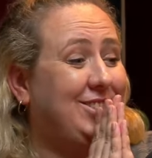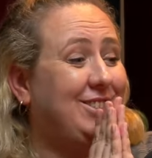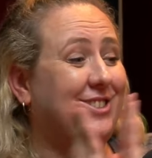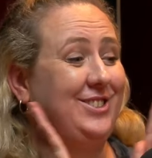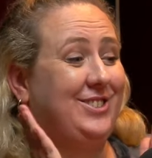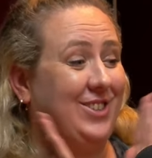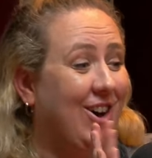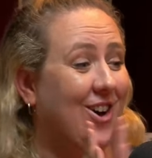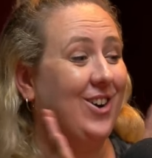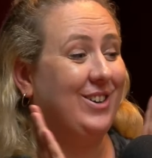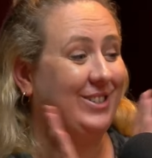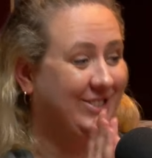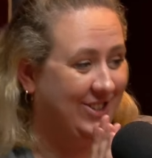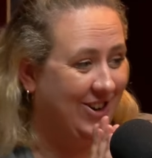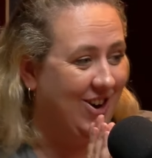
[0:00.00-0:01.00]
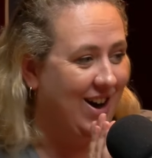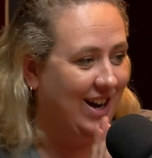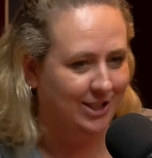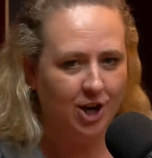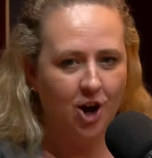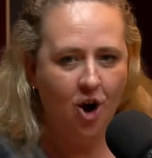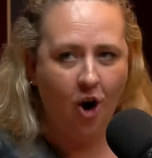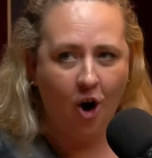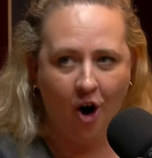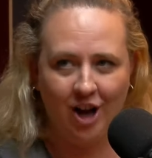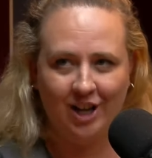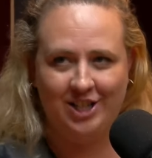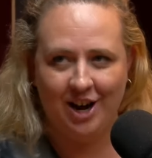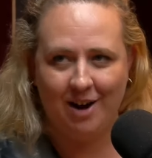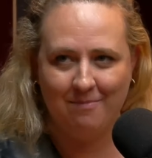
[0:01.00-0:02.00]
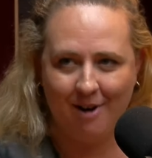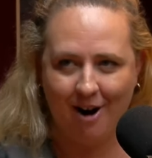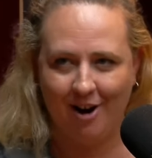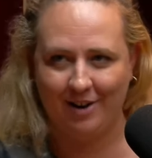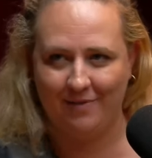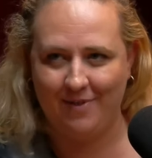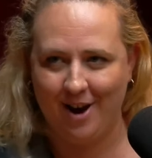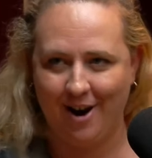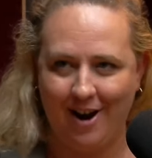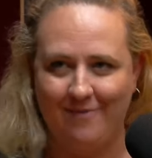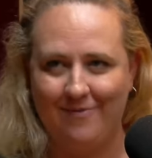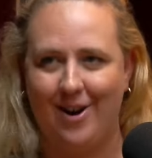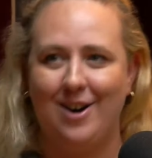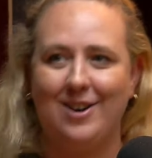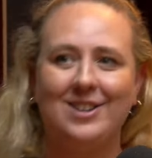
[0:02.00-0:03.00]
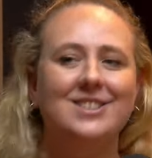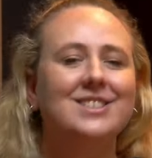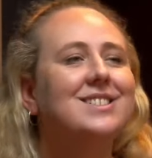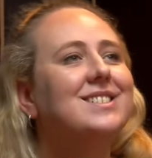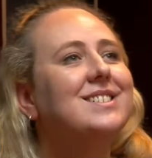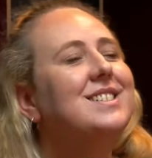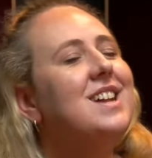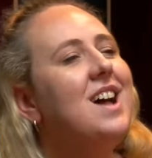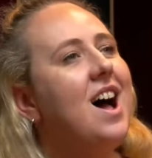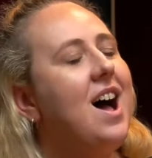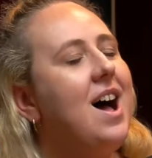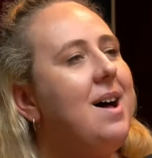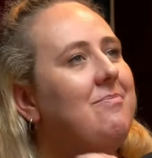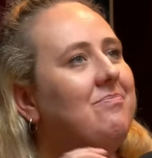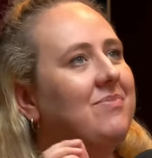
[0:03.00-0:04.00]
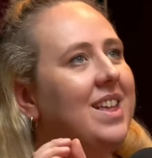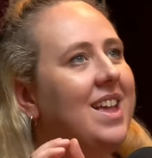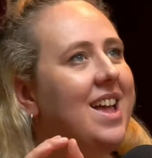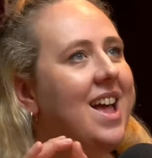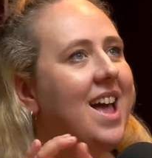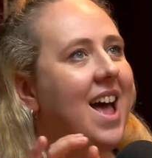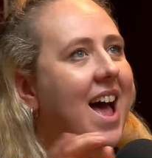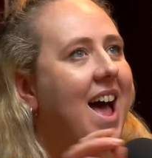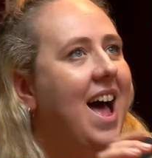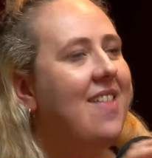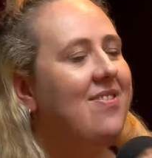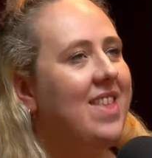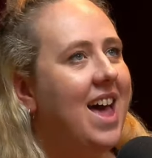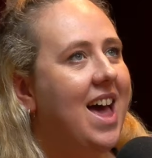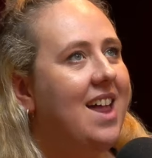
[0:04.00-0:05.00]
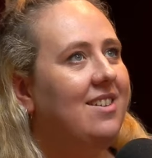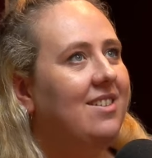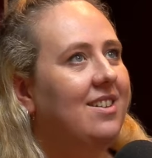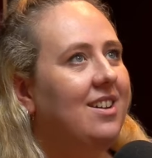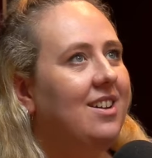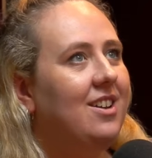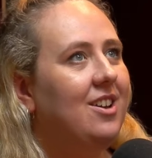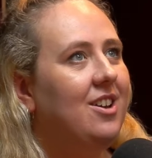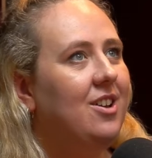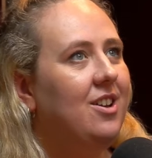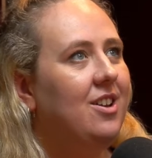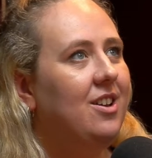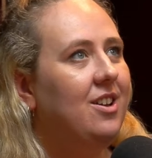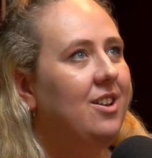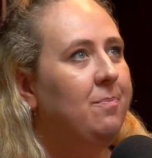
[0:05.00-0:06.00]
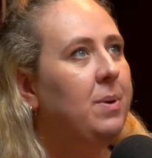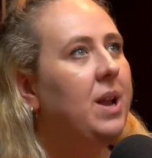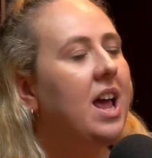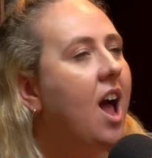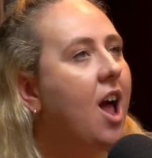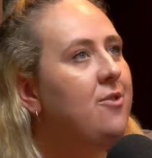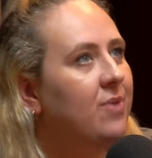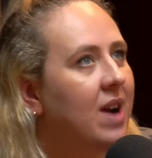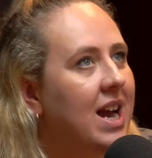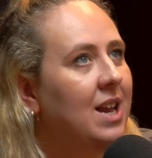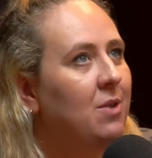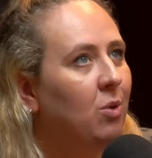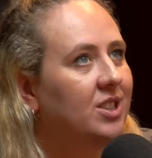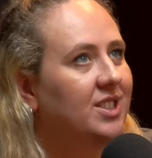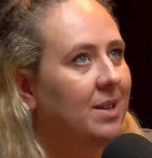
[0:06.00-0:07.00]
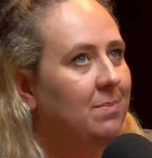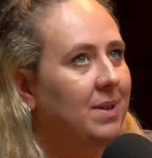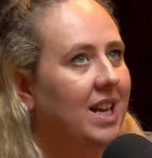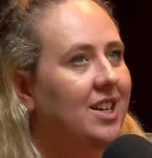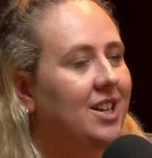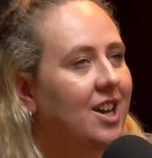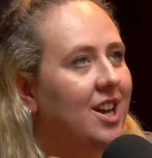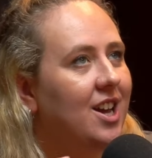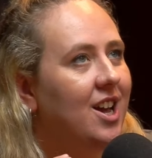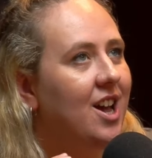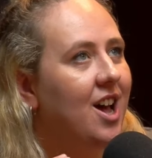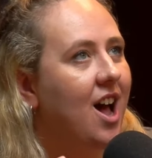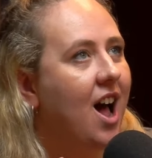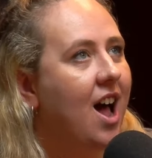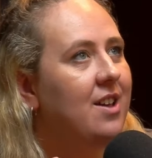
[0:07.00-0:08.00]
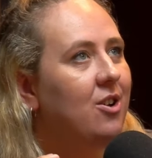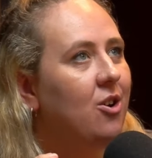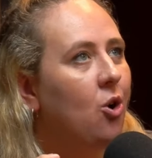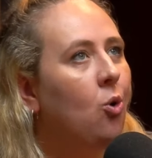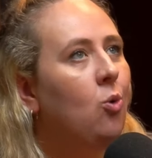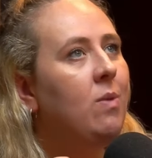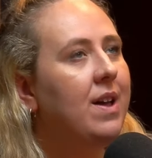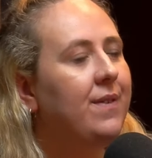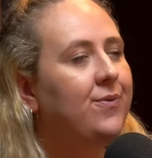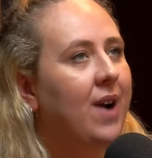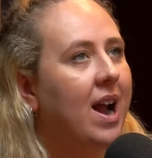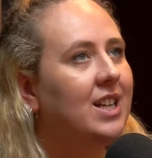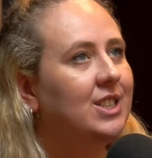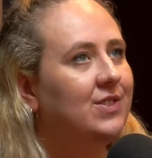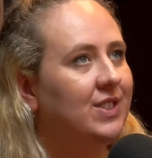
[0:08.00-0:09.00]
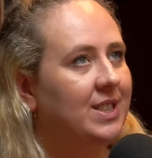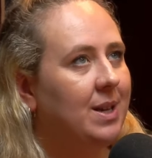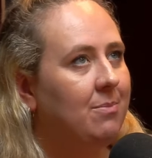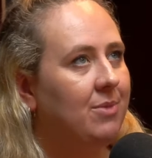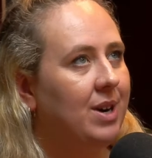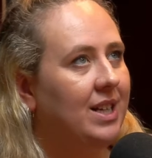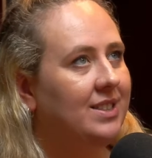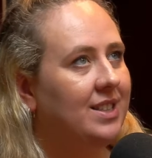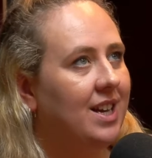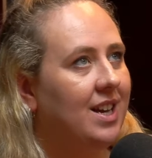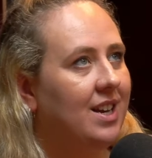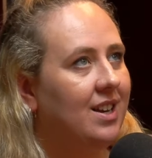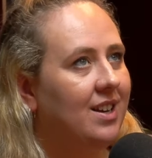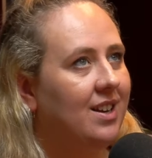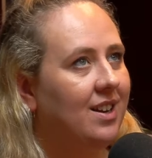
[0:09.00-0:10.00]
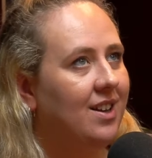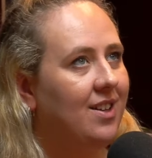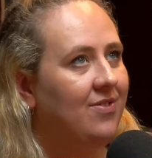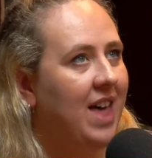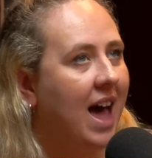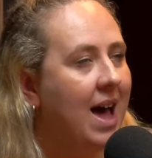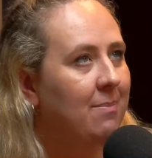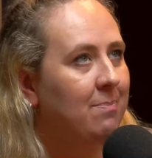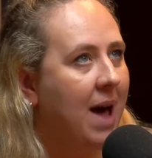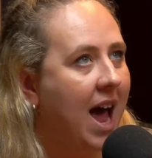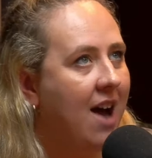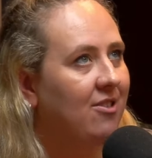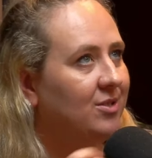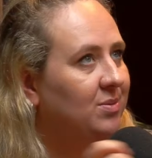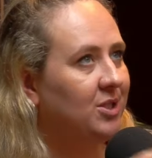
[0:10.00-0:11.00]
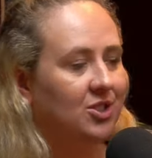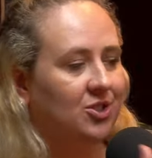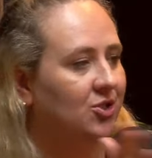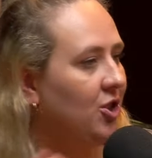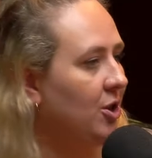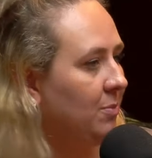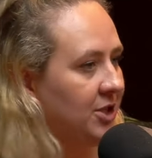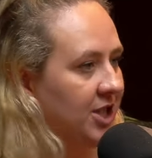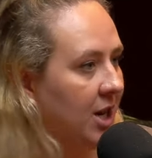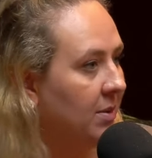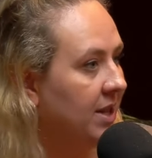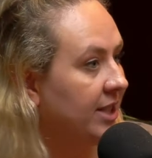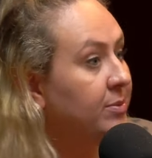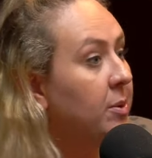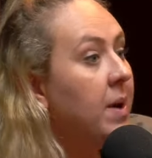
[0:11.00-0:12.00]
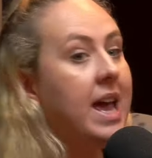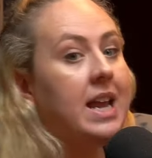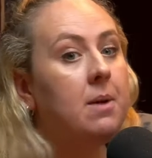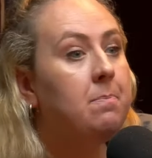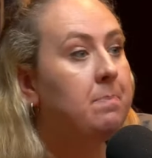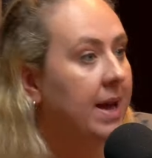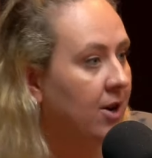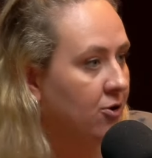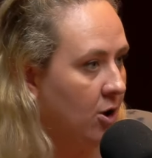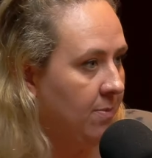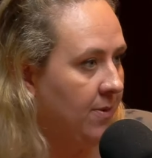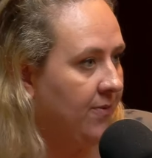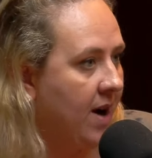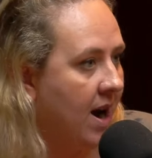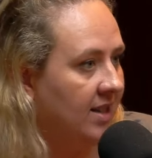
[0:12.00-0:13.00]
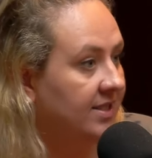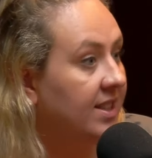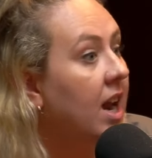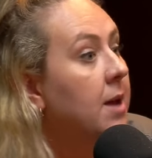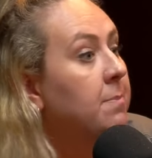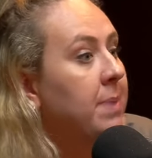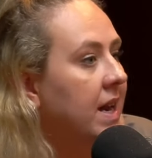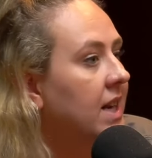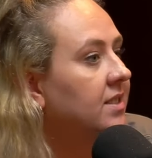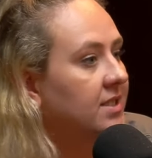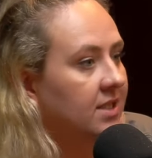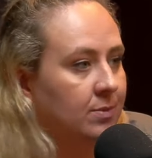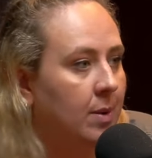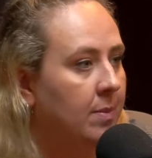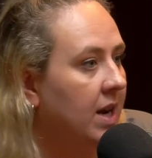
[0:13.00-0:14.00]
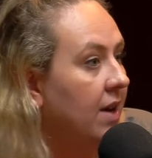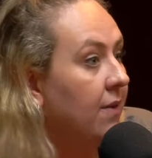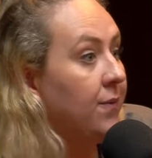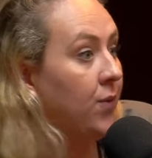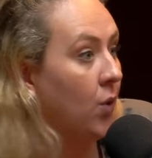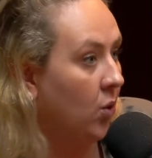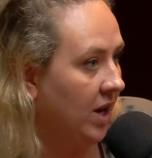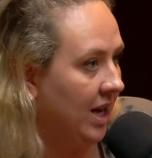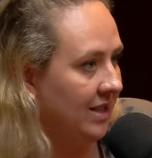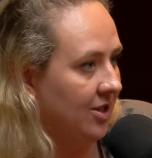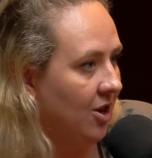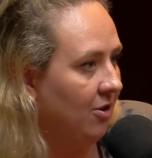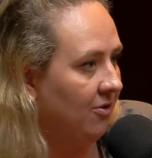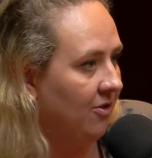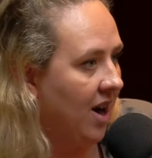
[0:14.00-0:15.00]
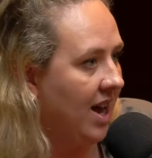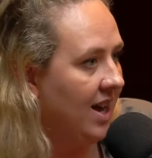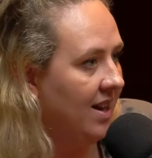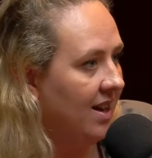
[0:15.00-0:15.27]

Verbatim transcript: Yeah. So Deutsch. Heute machen wir einfach. um, and then, but like, I really wasn't, but like, I, all my friends for some reason, their parents were just super chill with it. We were in a big group of friends that I had been in since we were like four years old, right? You can